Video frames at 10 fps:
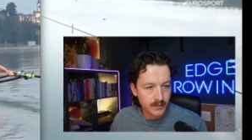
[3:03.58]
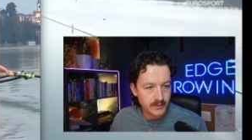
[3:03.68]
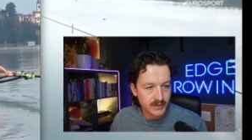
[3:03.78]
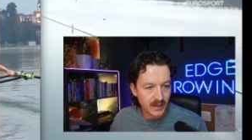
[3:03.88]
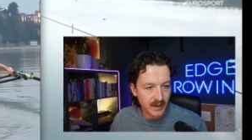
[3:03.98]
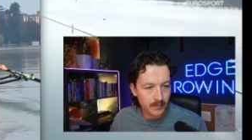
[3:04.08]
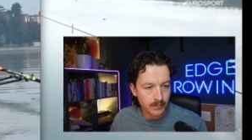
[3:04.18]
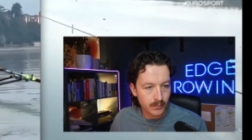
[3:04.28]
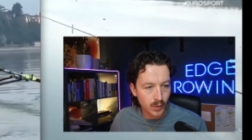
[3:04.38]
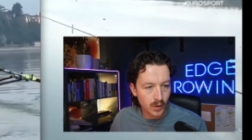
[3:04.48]
So yeah,
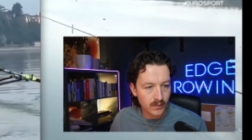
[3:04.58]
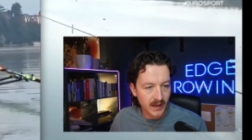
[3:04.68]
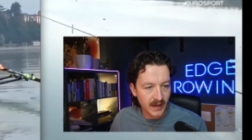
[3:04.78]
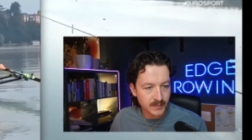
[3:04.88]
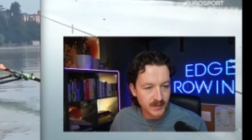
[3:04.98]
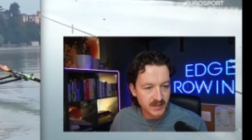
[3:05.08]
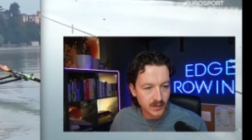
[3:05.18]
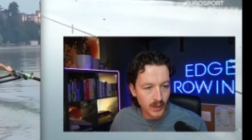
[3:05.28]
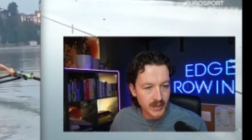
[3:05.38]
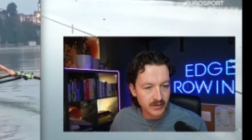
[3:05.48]
more relaxed. Basically,
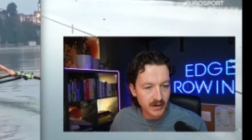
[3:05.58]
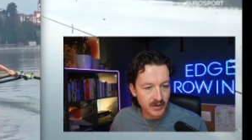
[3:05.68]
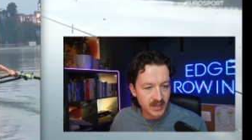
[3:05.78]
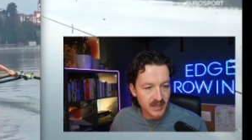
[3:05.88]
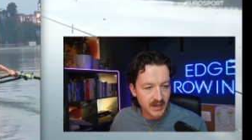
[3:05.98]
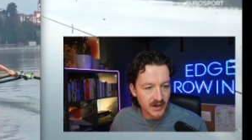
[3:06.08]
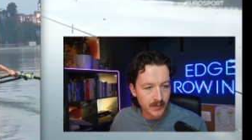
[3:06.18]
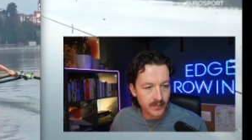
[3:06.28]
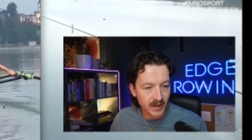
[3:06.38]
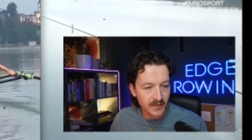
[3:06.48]
when you're out here
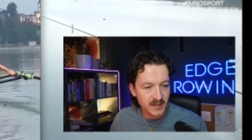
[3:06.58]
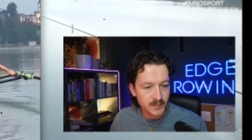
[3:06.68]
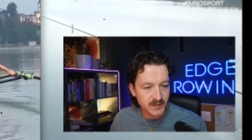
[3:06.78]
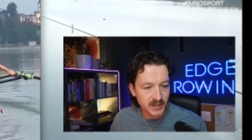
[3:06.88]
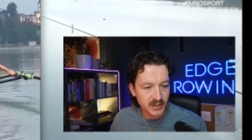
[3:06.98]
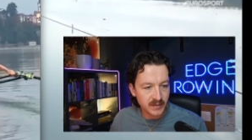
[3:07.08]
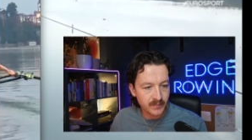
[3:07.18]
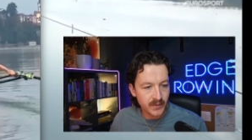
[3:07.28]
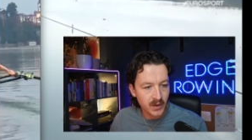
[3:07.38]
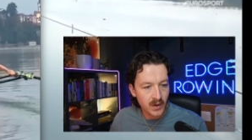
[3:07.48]
in this
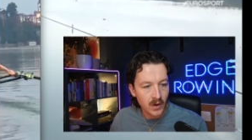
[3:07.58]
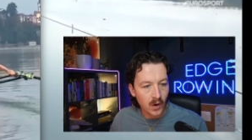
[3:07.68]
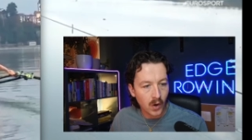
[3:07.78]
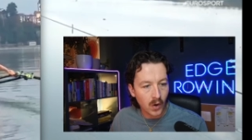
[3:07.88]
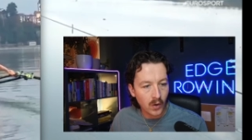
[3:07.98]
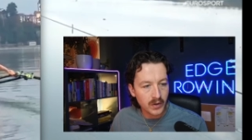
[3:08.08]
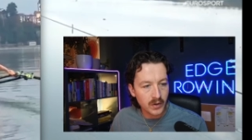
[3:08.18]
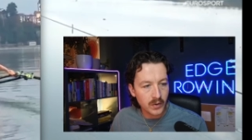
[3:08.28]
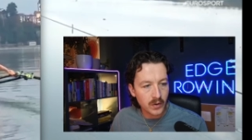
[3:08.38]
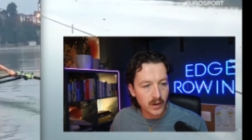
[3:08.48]
position, all
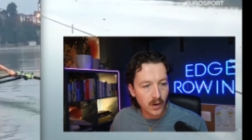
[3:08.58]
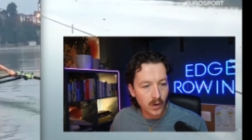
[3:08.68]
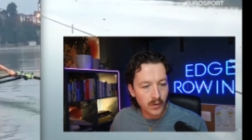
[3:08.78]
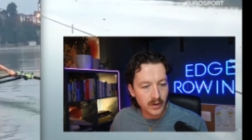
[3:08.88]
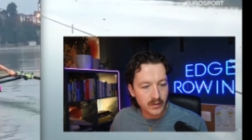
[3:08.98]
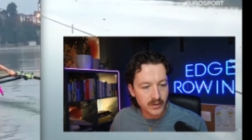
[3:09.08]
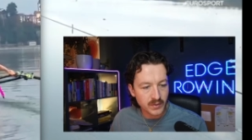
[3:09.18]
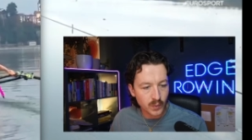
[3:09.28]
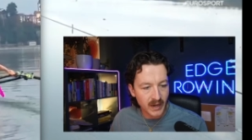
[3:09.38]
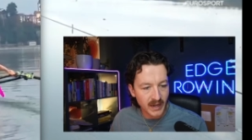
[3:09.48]
the crew's
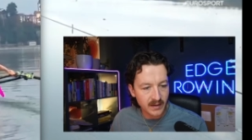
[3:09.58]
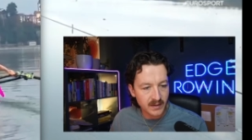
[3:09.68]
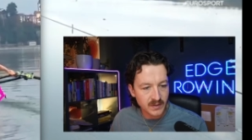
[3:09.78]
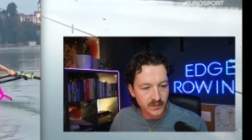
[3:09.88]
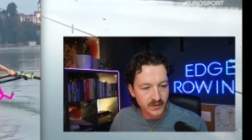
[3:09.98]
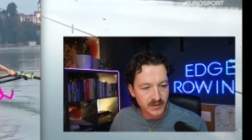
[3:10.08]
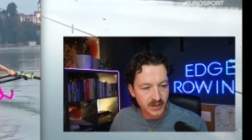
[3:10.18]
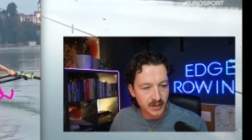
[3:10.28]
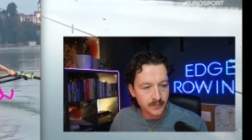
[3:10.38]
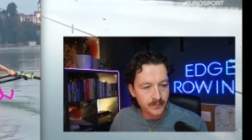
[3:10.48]
weight is on the
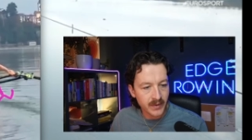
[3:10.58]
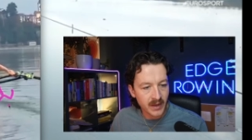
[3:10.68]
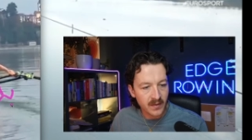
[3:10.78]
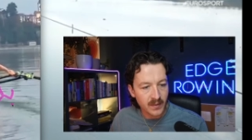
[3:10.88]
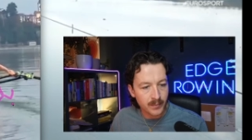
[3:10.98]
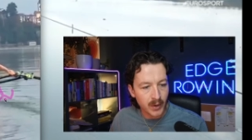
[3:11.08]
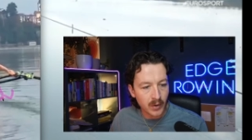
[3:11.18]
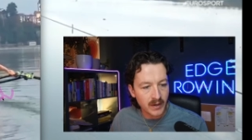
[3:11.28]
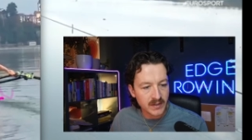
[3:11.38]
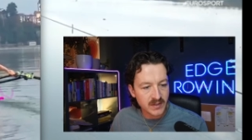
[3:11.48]
stern. The
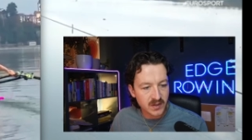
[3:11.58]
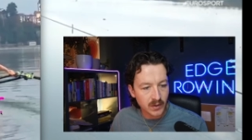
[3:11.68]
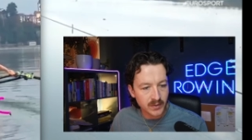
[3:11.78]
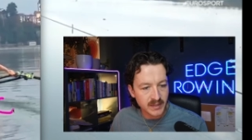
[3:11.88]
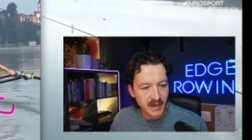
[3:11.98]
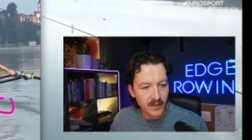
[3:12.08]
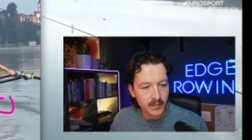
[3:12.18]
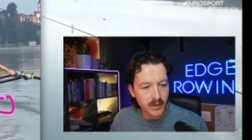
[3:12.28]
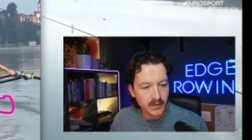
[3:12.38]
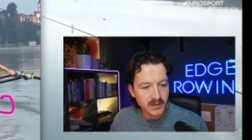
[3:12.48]
boat is slowed down the
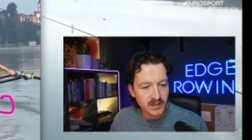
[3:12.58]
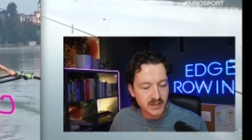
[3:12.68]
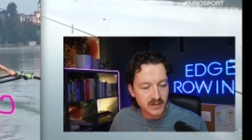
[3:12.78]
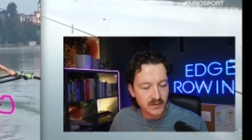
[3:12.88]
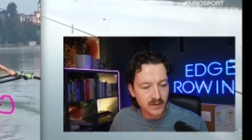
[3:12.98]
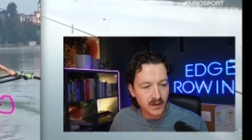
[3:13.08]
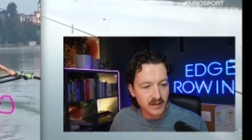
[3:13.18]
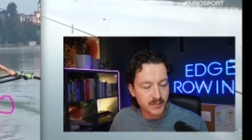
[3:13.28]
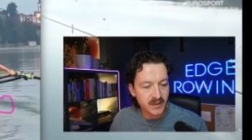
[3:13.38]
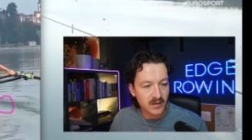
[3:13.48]
most because it's
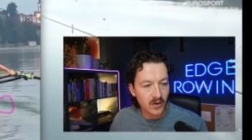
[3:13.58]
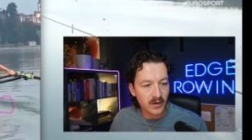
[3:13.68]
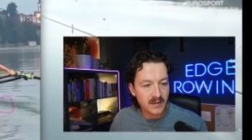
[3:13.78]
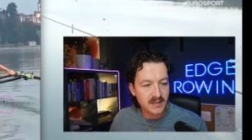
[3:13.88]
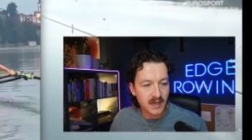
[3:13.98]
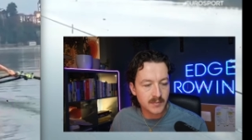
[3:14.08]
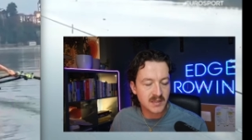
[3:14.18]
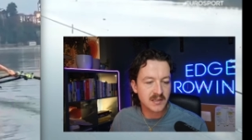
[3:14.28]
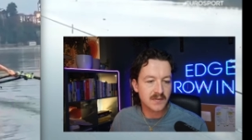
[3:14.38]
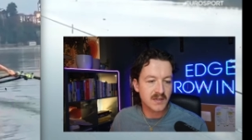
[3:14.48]
been the longest time
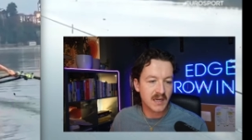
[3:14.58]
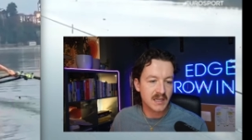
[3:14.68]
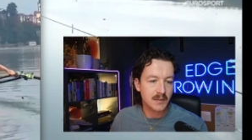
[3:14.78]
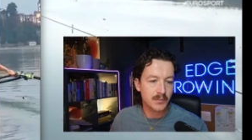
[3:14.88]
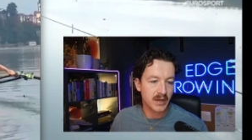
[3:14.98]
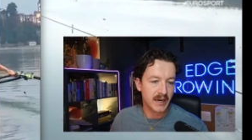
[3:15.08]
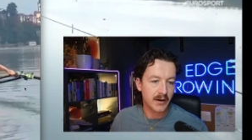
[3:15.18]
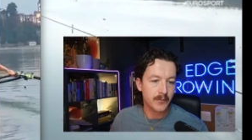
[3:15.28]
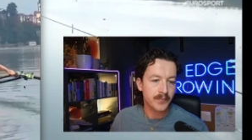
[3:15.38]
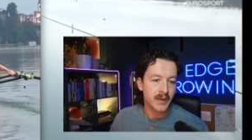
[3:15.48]
since you've taken the blade out,